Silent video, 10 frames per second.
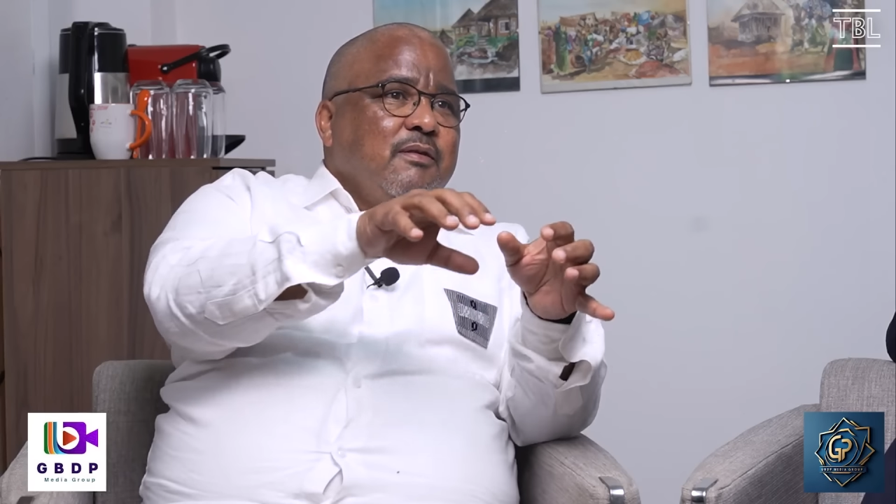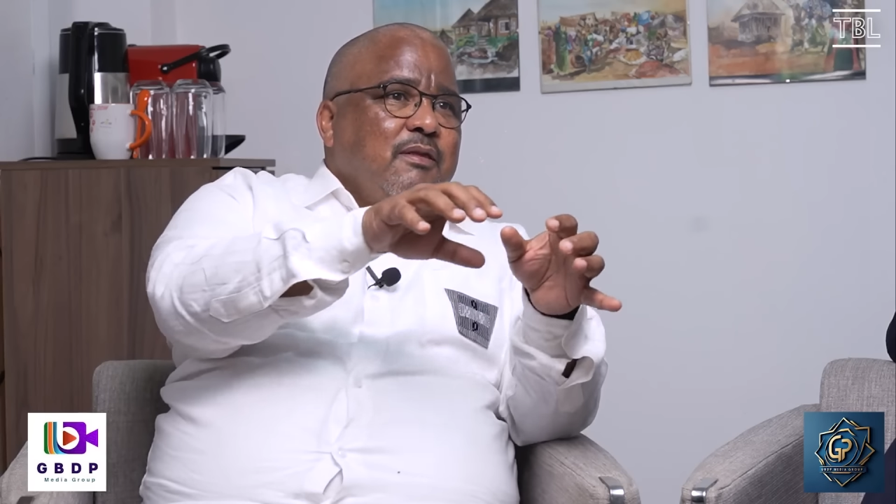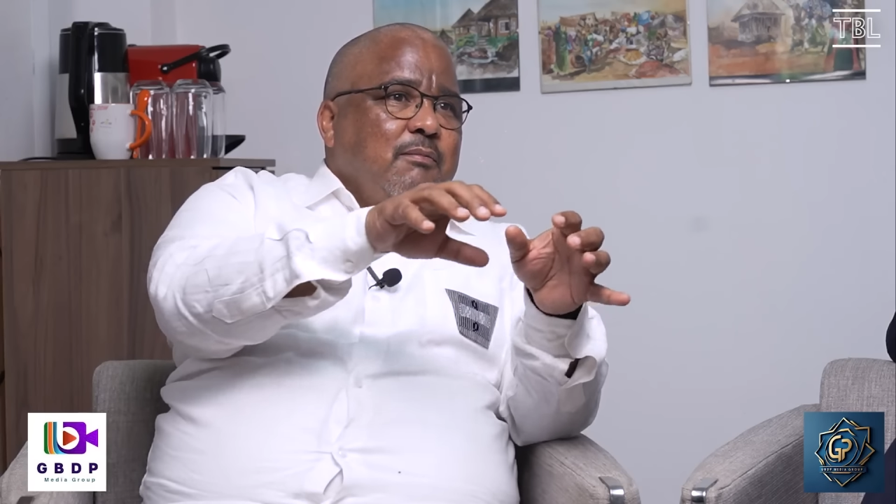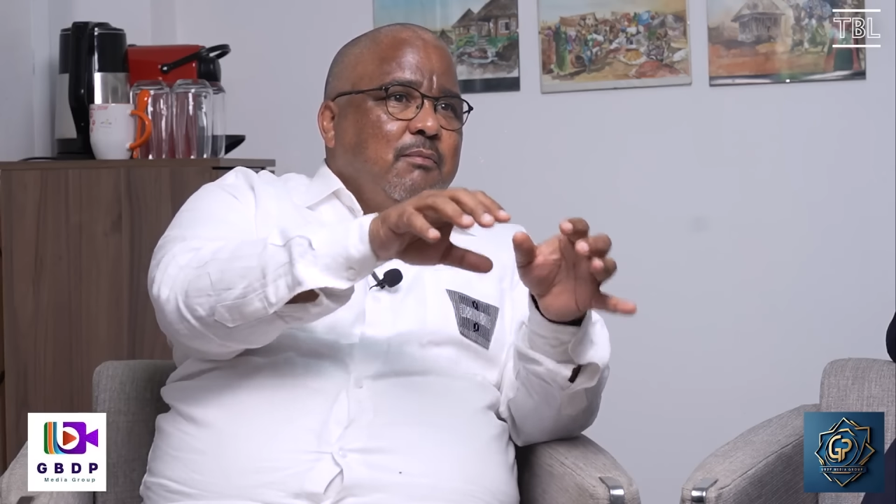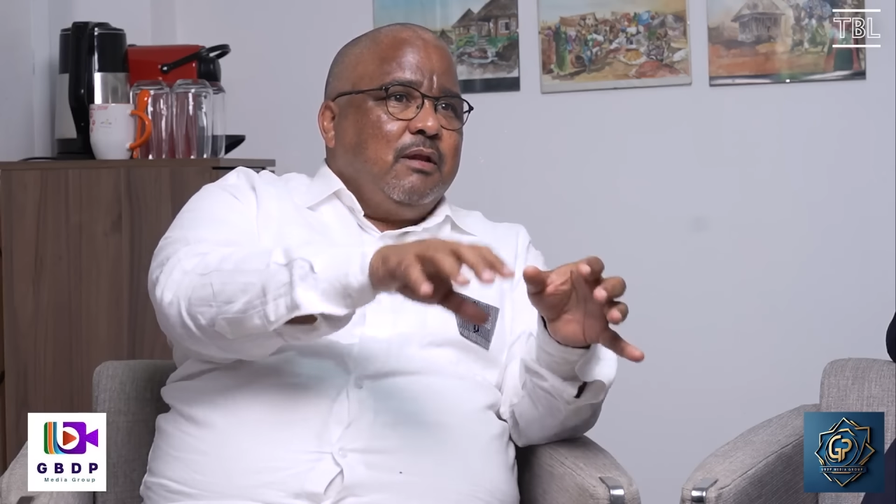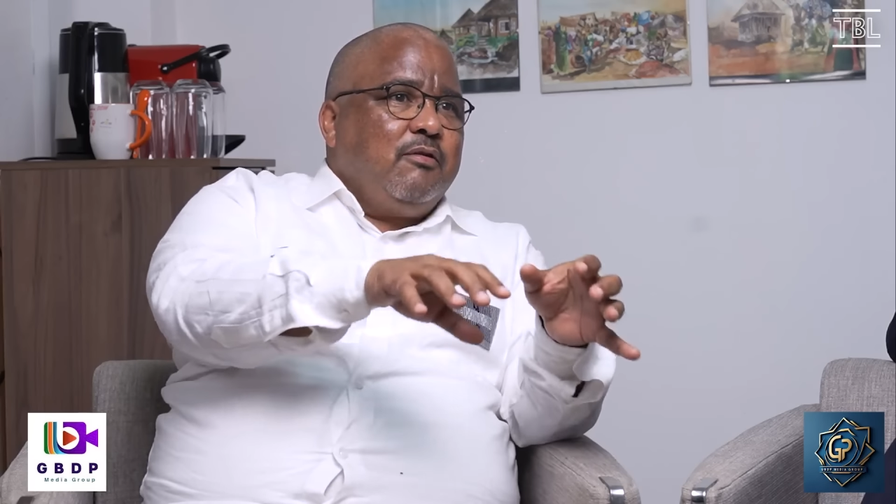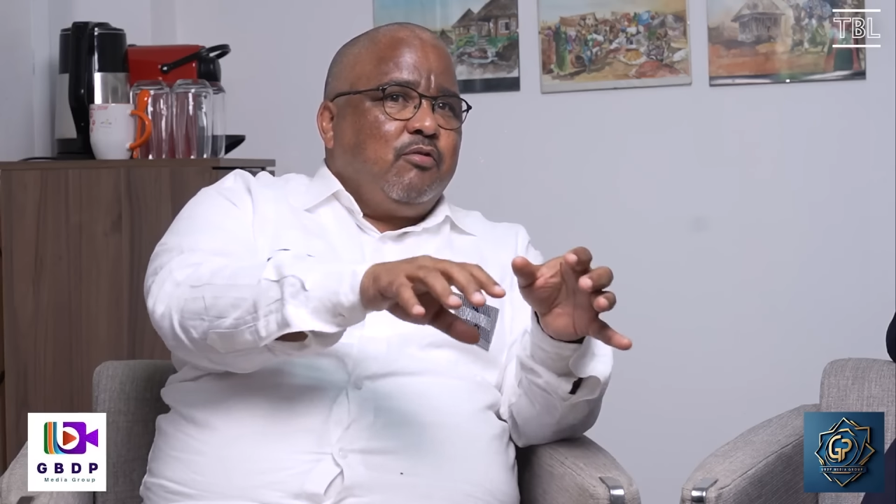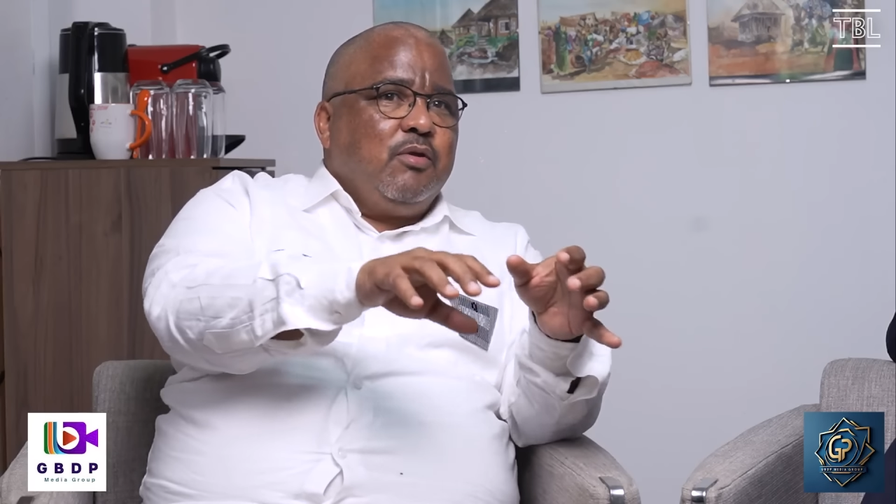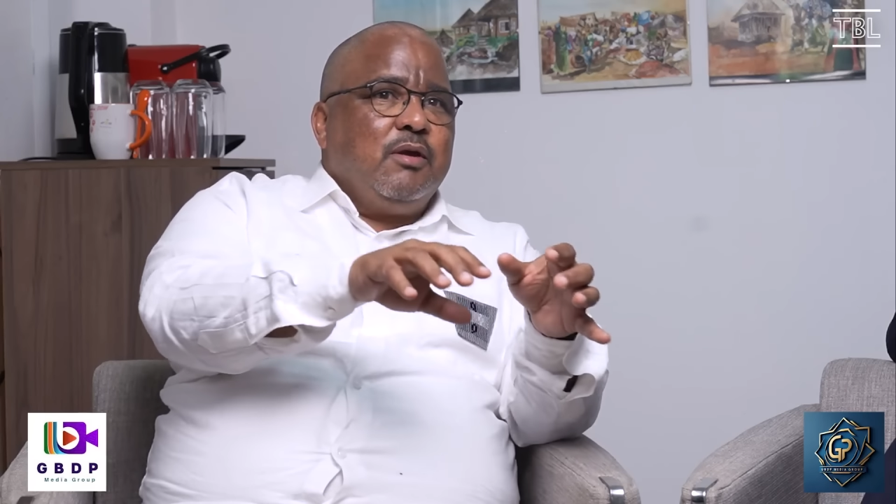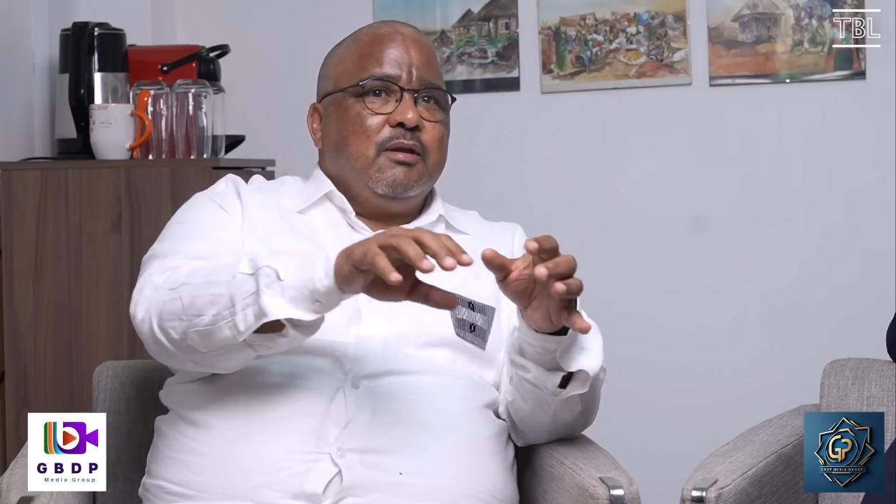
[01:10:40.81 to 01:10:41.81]
the
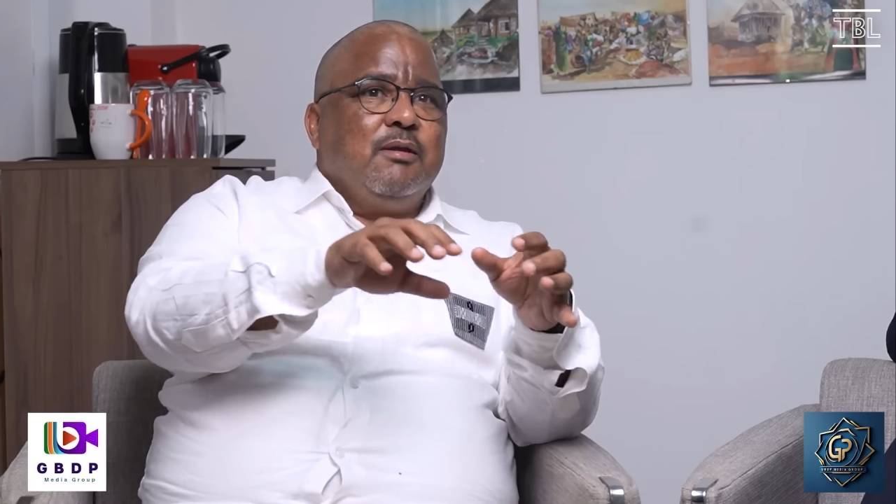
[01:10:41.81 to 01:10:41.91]
military,